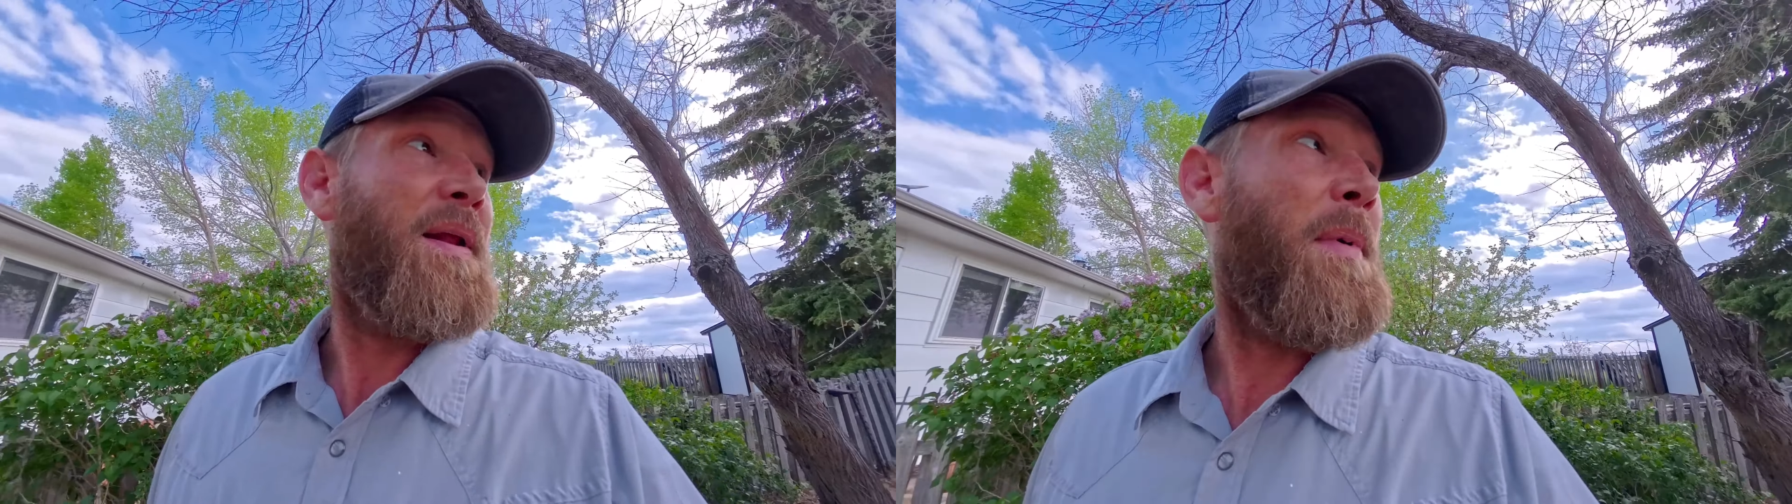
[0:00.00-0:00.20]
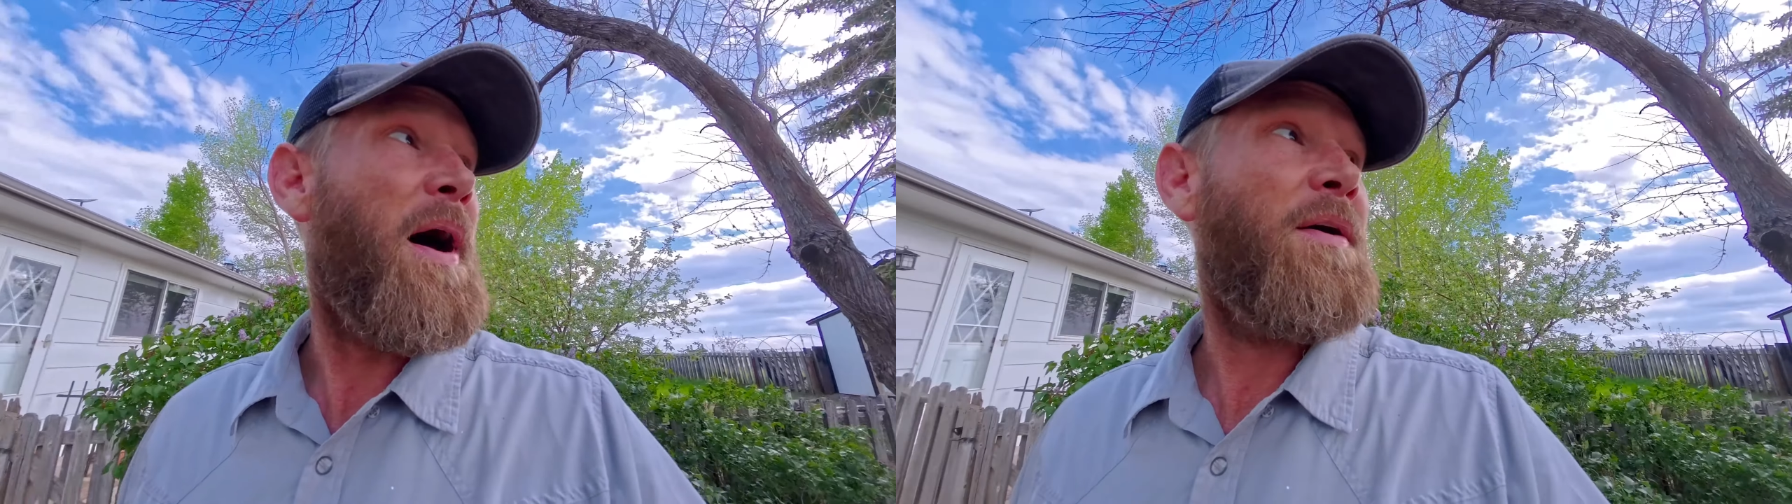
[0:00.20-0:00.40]

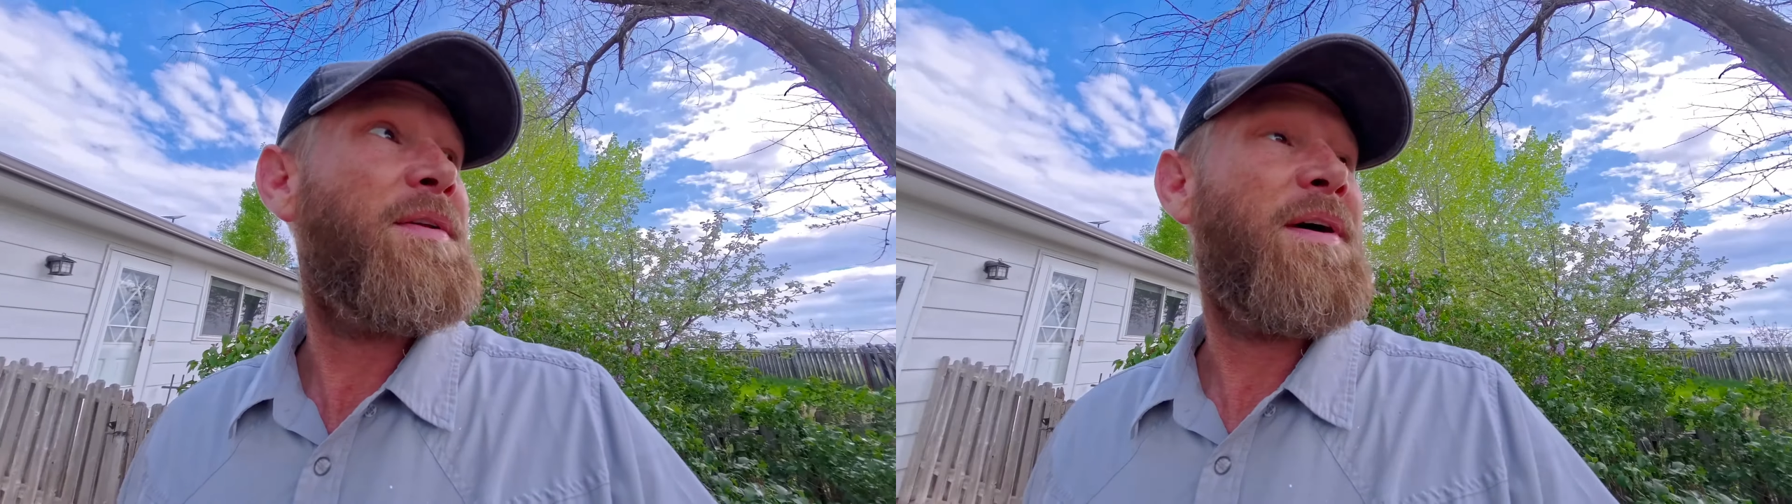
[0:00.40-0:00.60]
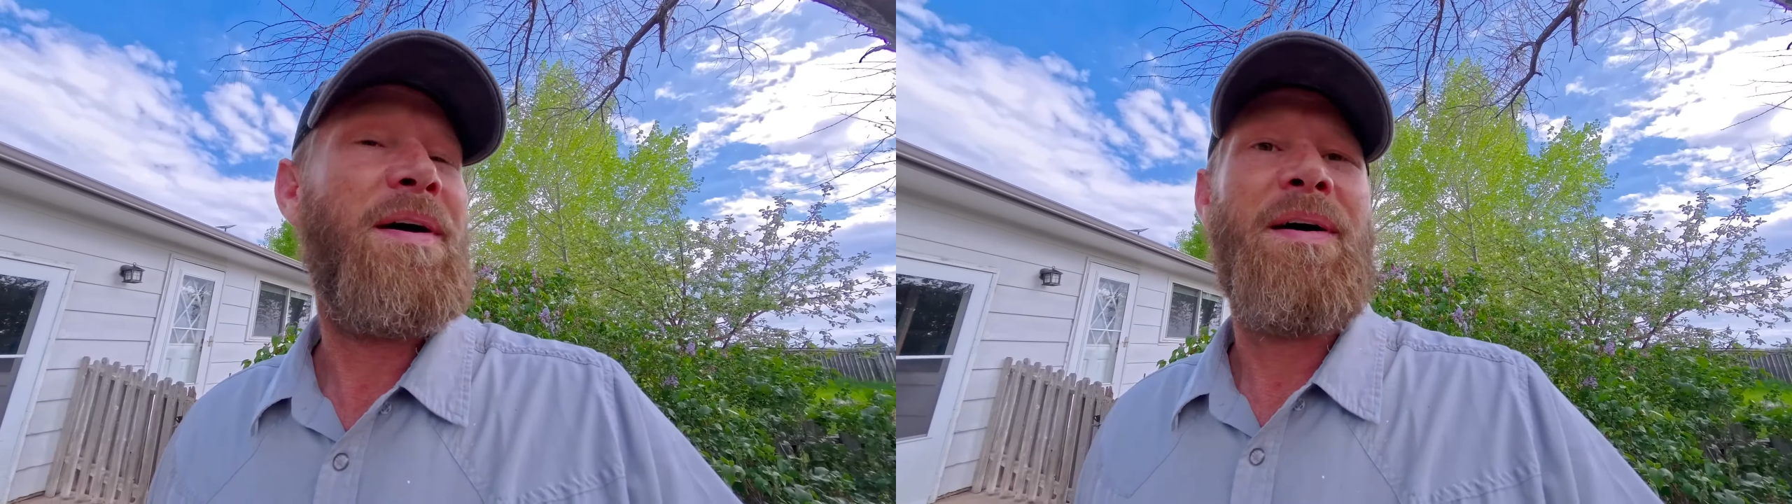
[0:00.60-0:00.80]
about
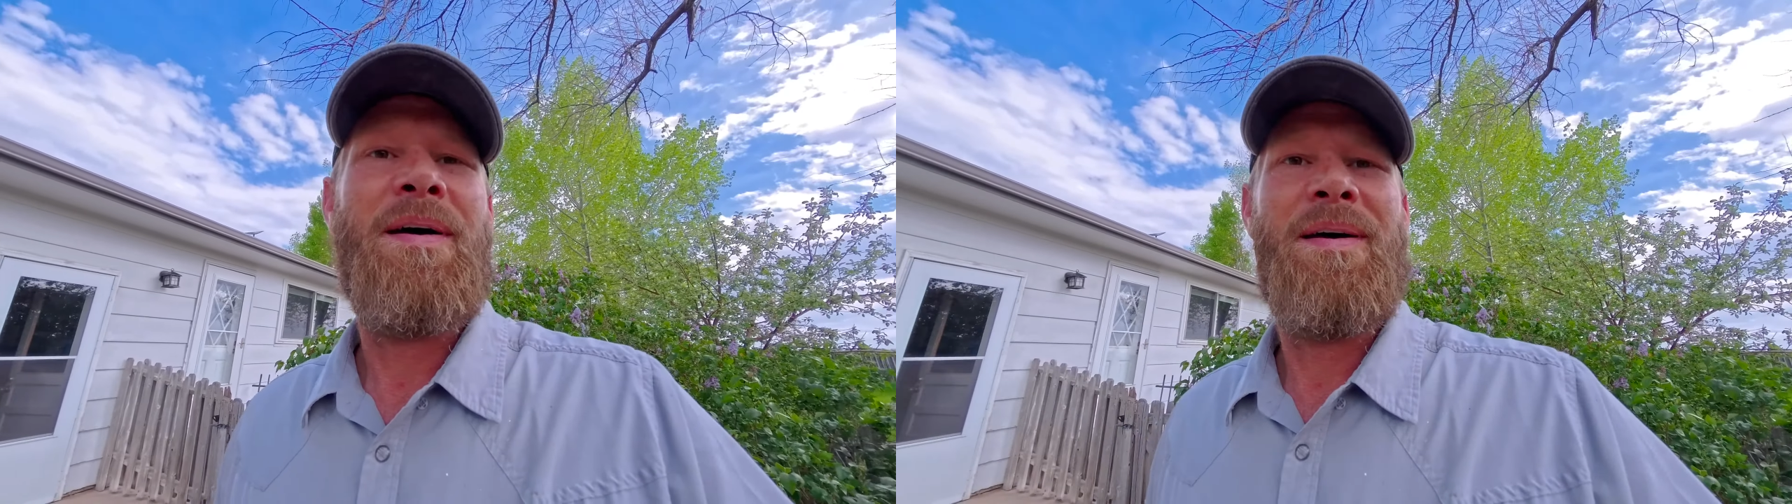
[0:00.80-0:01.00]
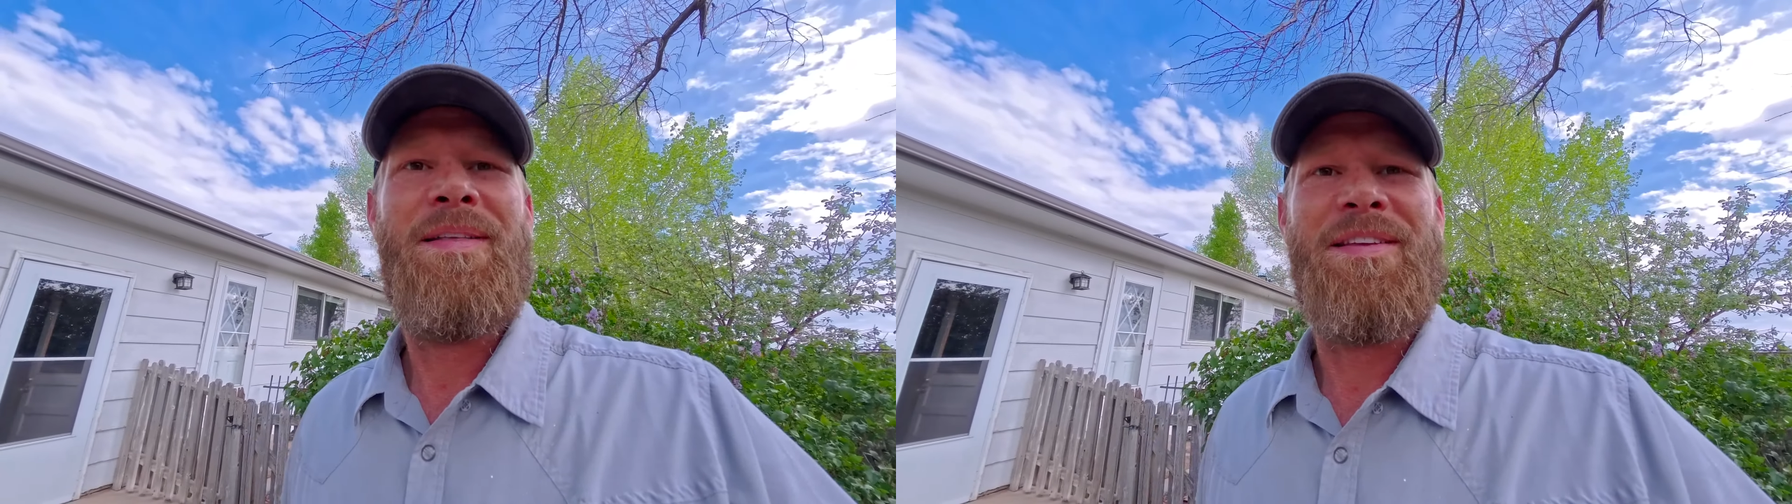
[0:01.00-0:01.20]

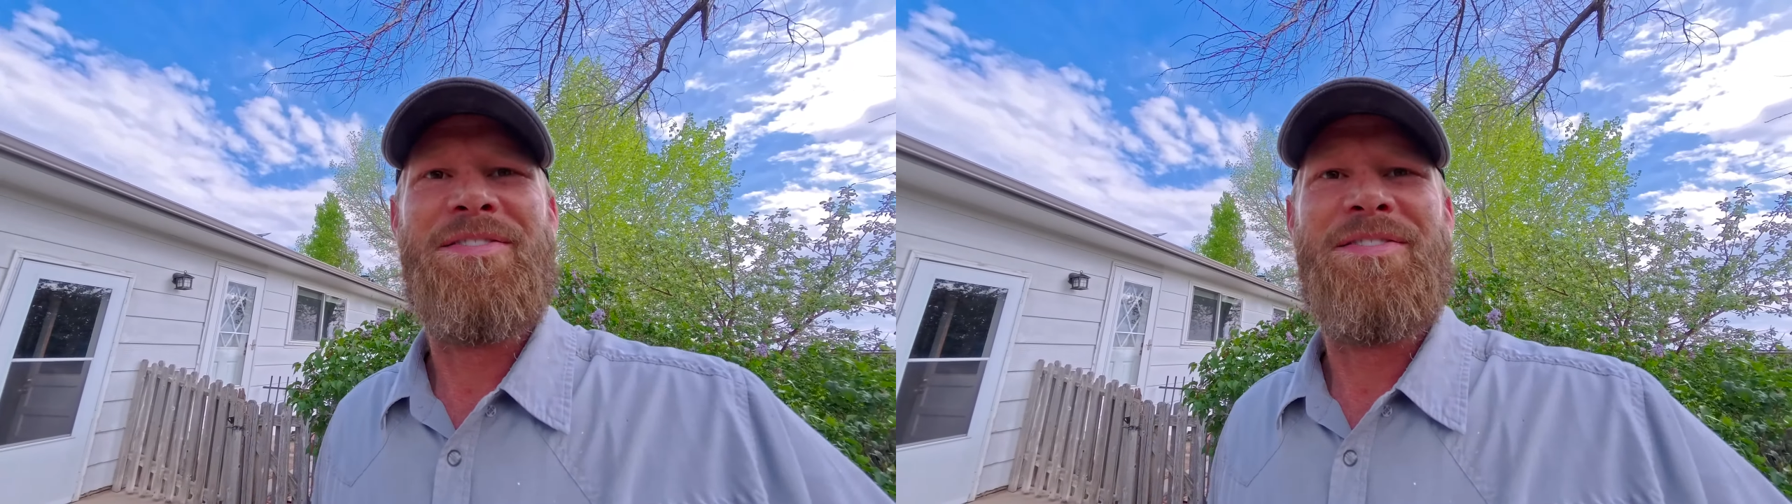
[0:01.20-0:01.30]
the